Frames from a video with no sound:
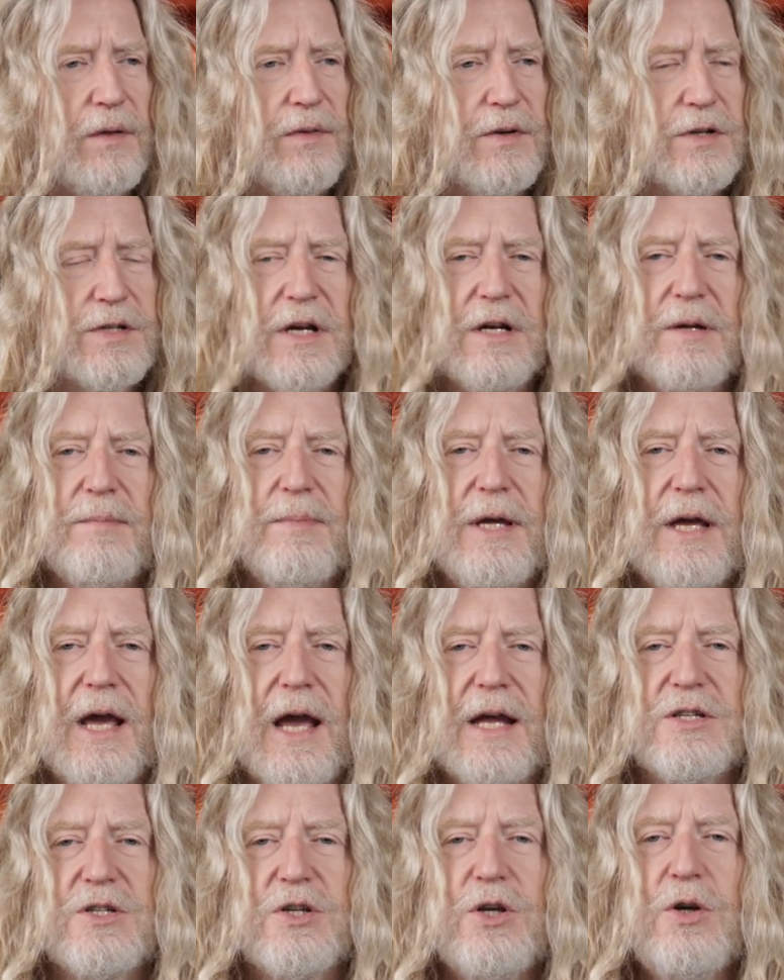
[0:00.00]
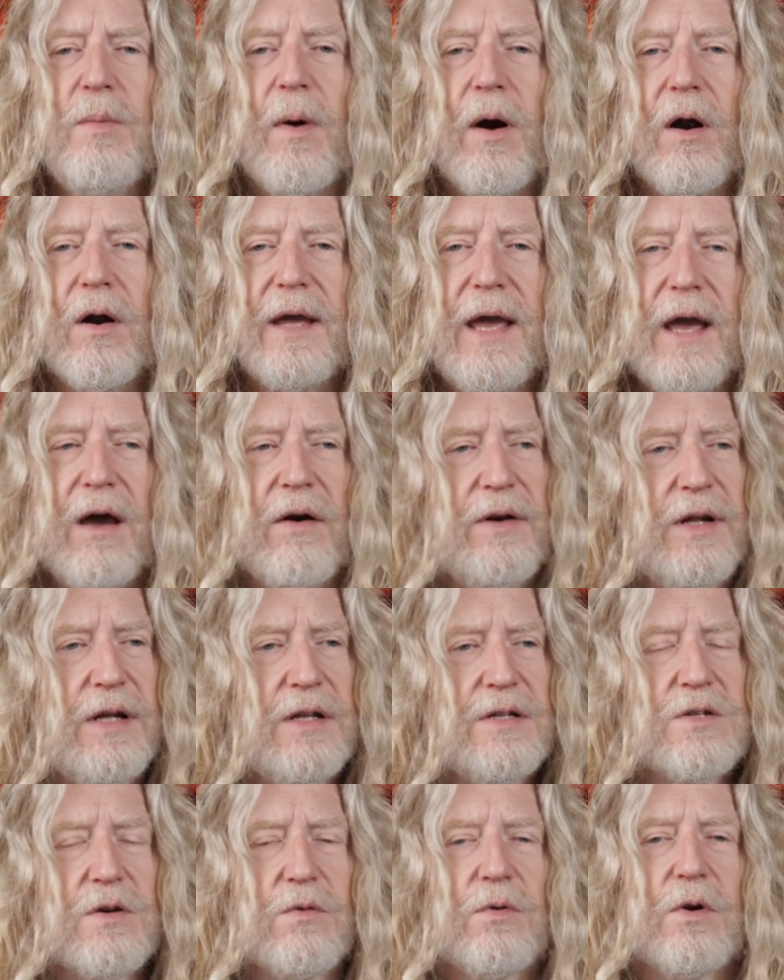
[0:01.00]
There's gonna be a 2-bar count
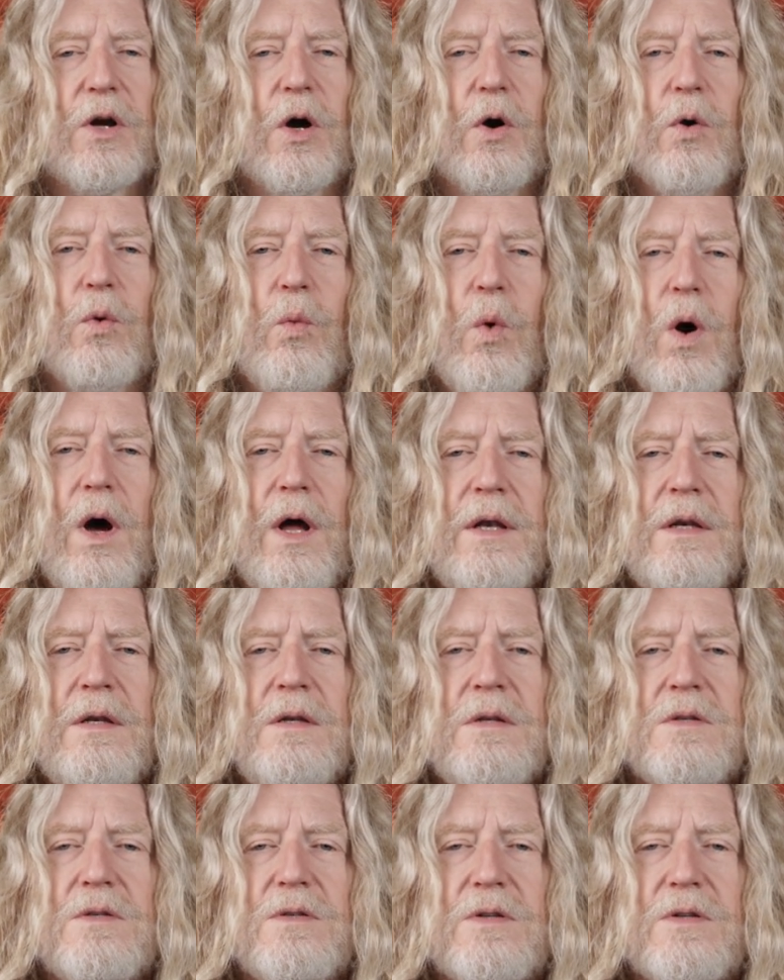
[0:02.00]
in, so it'll go 1,